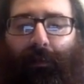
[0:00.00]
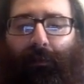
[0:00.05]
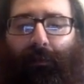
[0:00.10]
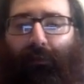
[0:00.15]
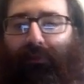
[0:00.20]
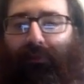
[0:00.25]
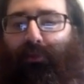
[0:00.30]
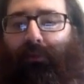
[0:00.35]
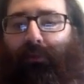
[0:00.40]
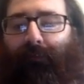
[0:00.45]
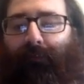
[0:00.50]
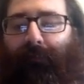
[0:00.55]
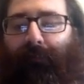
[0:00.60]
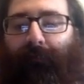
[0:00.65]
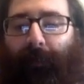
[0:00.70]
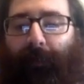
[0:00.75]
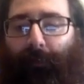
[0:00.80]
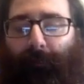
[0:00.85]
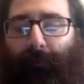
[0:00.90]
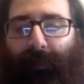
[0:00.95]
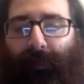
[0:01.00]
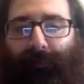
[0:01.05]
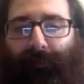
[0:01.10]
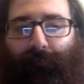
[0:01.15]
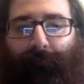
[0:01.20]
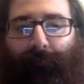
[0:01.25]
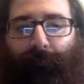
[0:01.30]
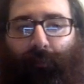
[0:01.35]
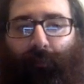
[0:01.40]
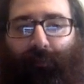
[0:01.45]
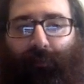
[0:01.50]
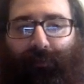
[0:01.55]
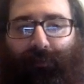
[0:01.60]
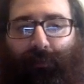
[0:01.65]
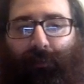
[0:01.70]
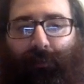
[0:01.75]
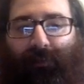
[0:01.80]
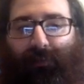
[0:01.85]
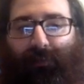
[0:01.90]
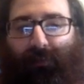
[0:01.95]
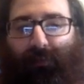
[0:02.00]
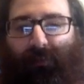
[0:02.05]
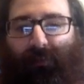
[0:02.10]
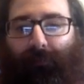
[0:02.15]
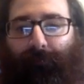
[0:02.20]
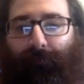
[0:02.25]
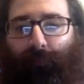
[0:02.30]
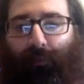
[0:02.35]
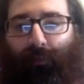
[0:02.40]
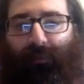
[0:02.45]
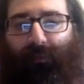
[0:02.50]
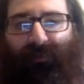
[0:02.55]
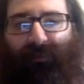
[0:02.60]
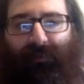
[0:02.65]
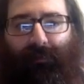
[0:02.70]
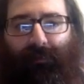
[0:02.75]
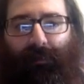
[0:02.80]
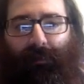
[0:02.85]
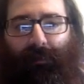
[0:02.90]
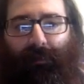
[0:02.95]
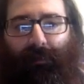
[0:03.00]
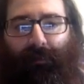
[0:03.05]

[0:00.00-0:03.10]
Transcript: no sort of environmental force, no external force,